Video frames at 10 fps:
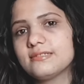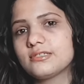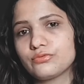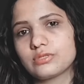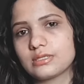
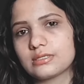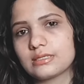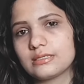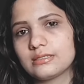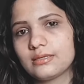
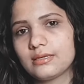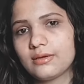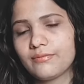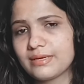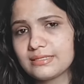processes.
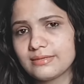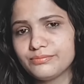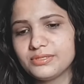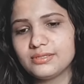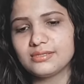Very
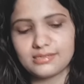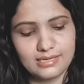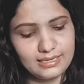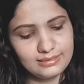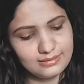simple,
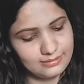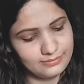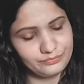right?